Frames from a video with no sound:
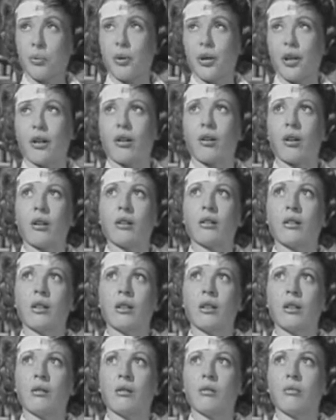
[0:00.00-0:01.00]
Pretty good.
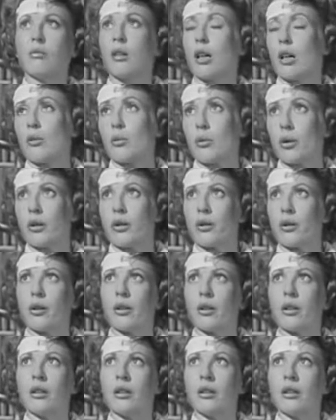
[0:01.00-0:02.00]
Not real
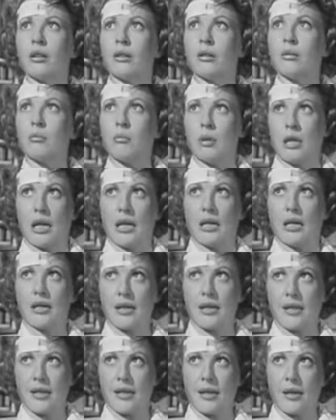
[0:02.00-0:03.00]
good. But I
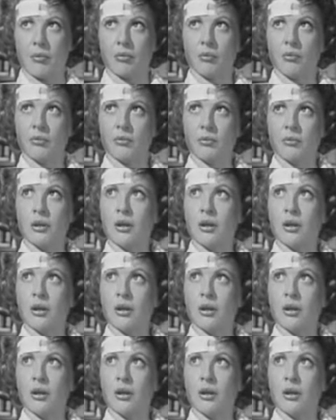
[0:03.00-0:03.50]
did see him.